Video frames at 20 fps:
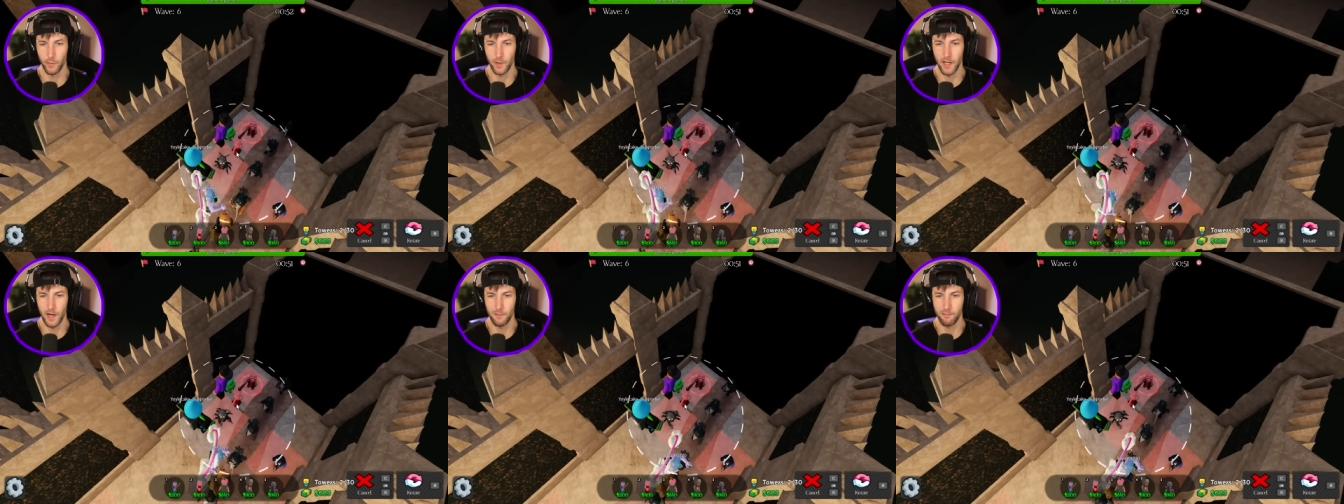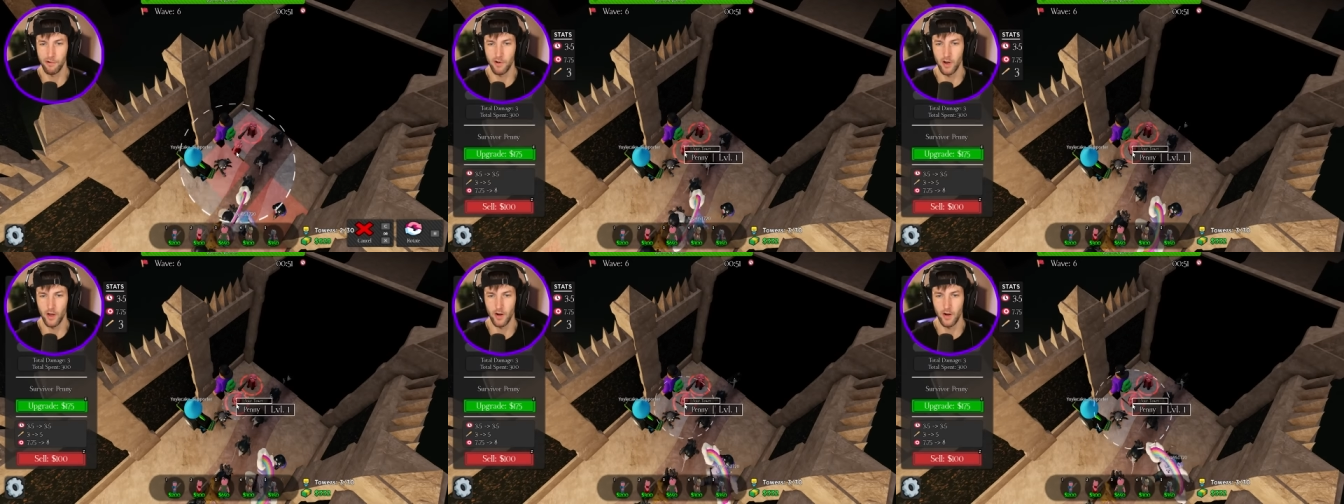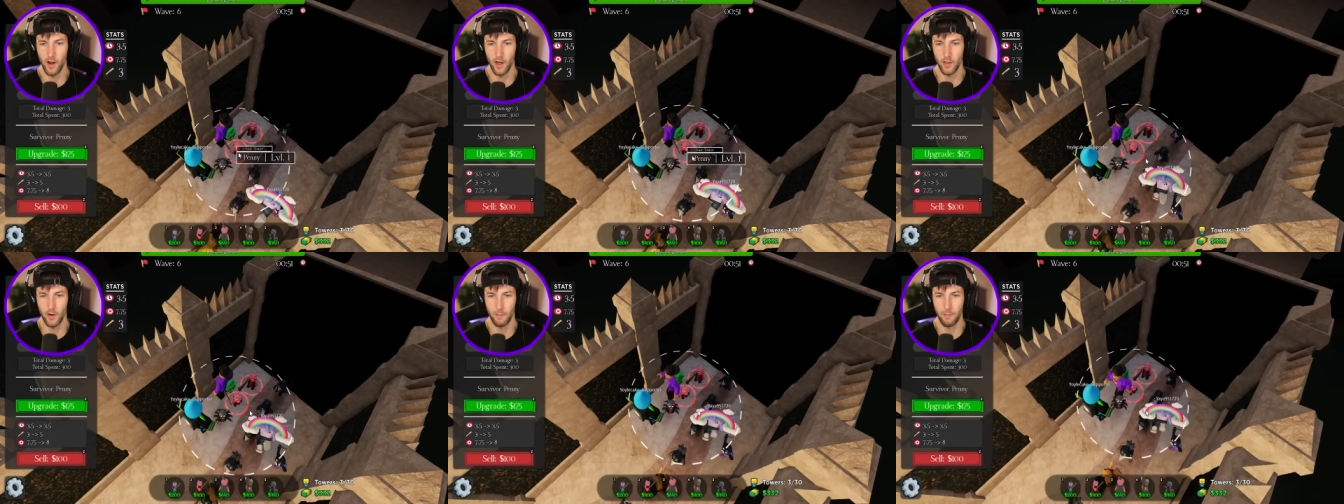We got to put
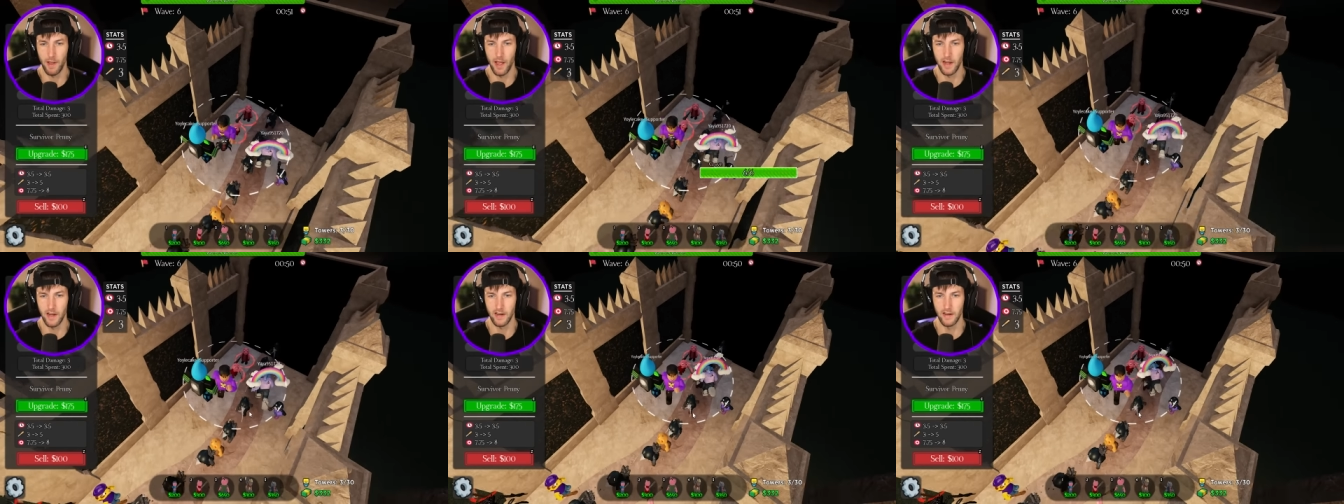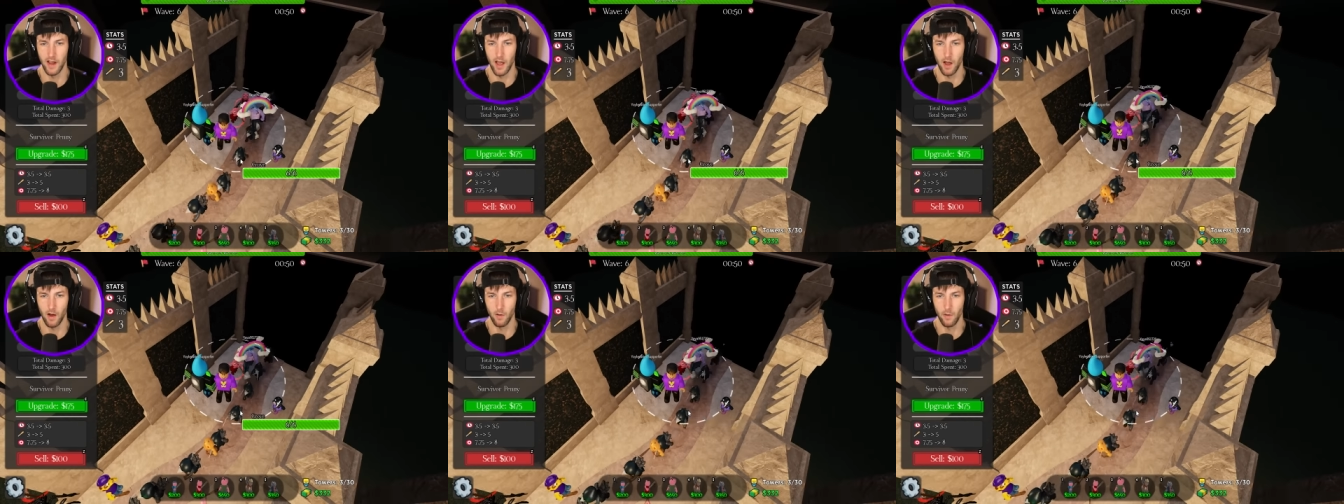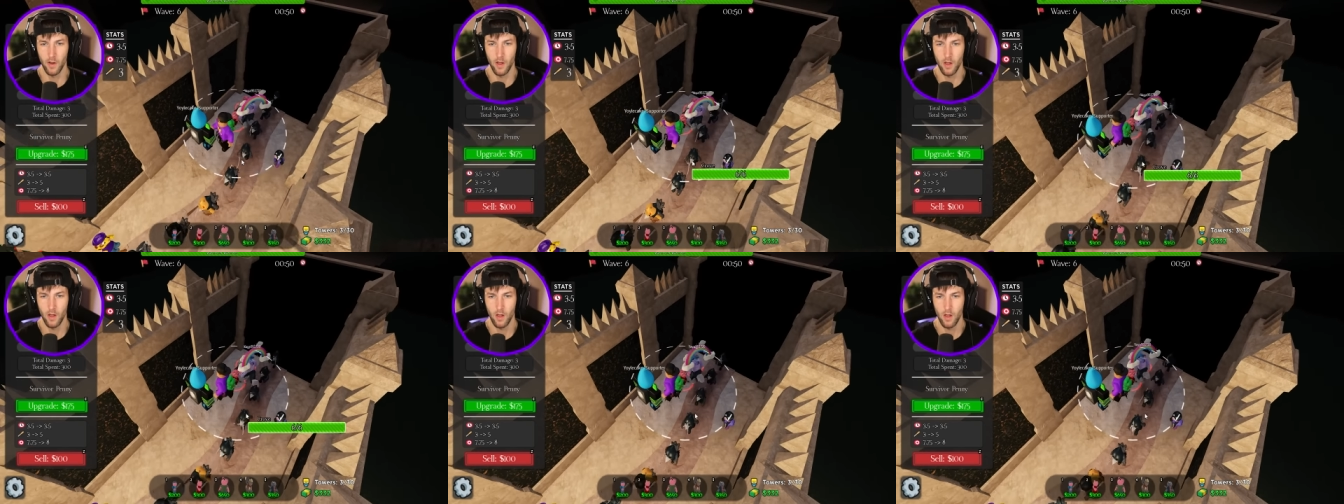another penny
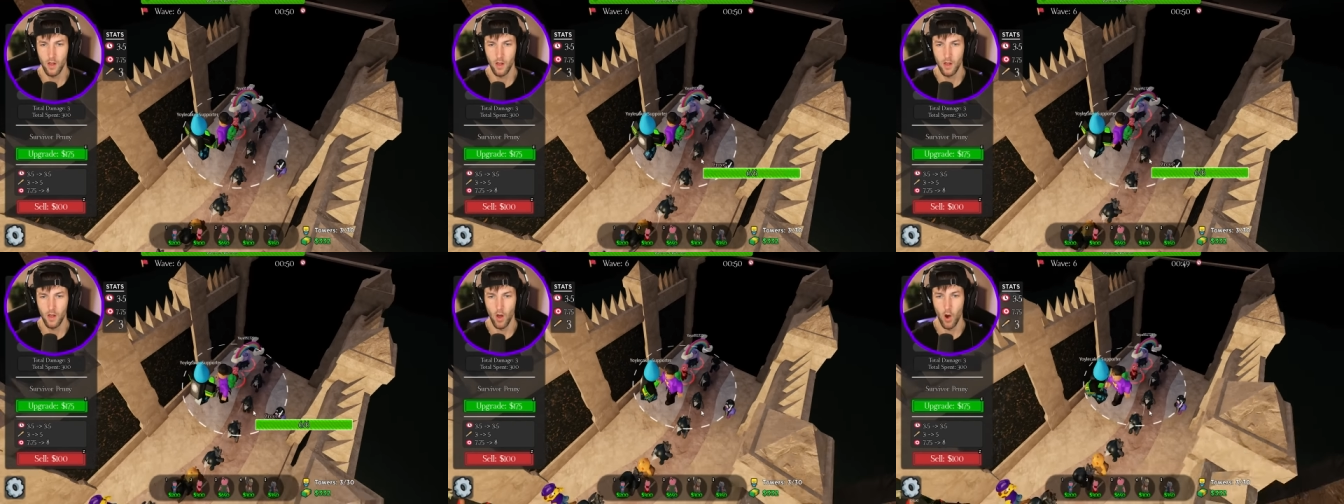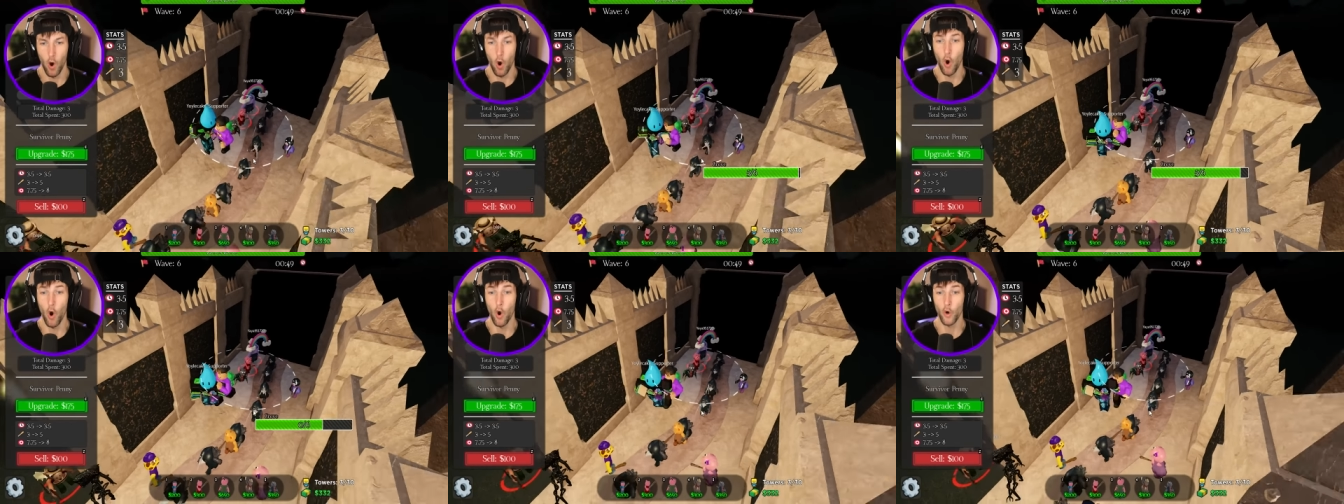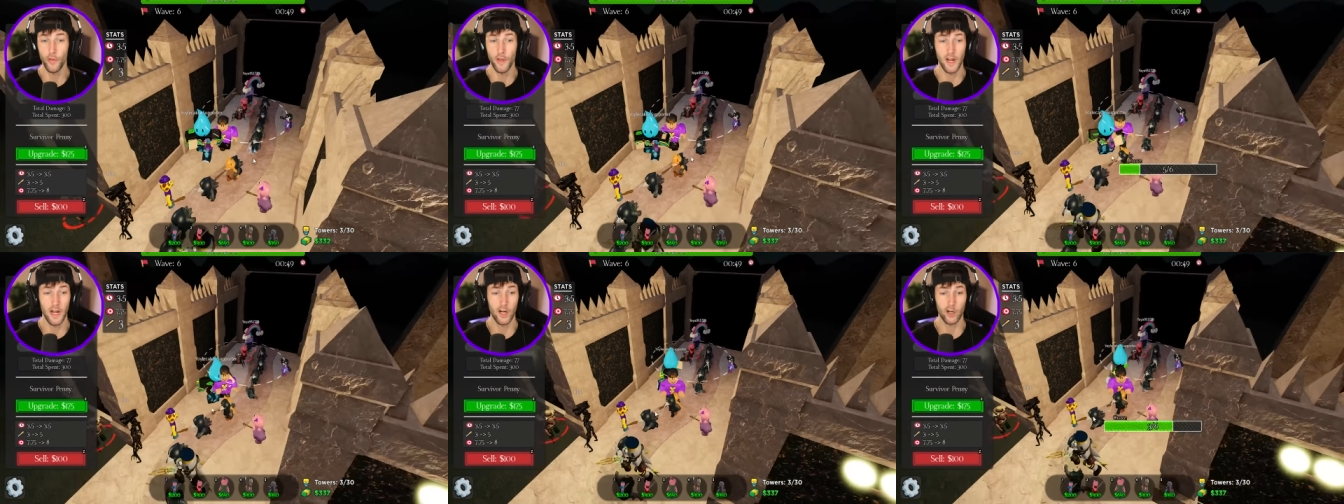down.
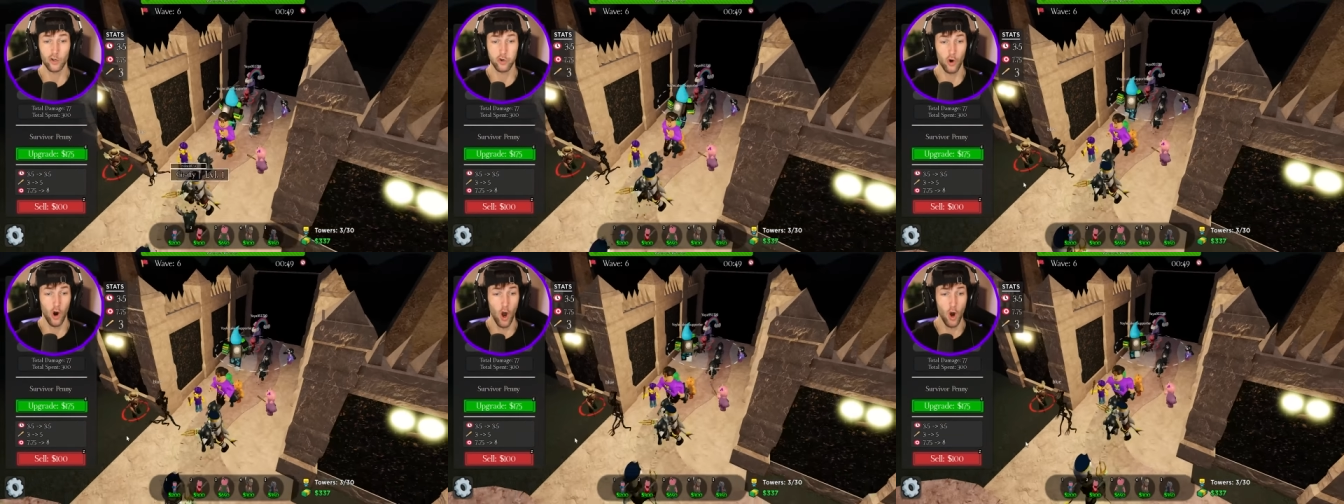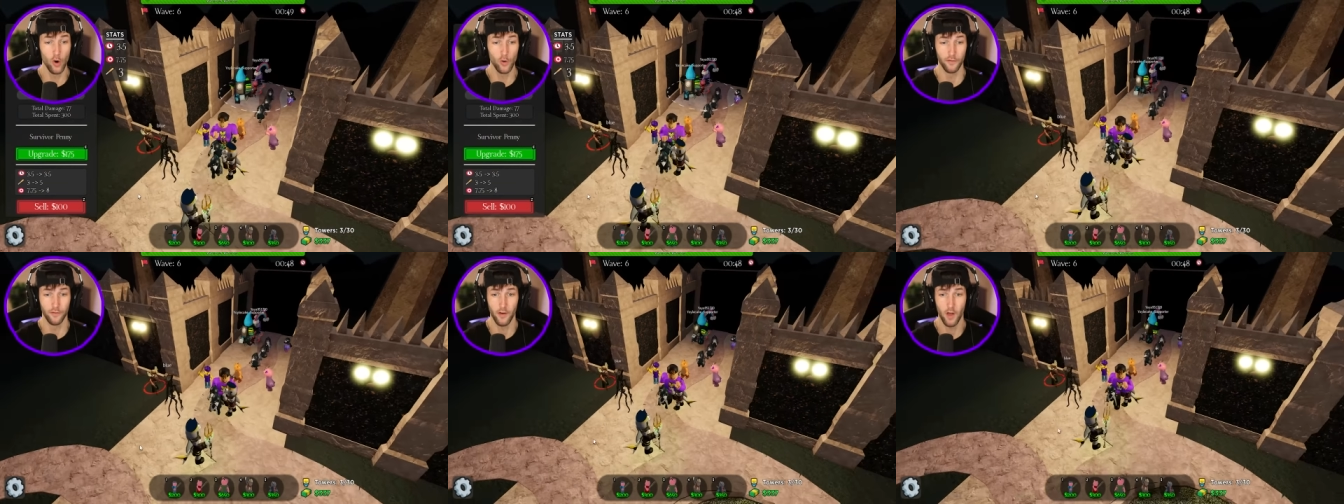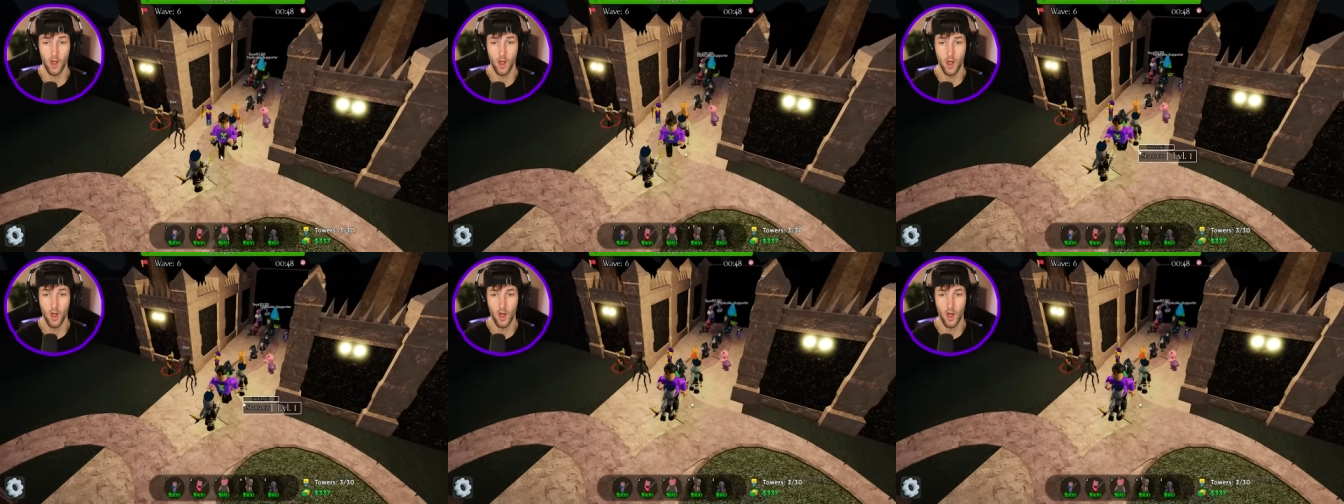Oh, they got Crove!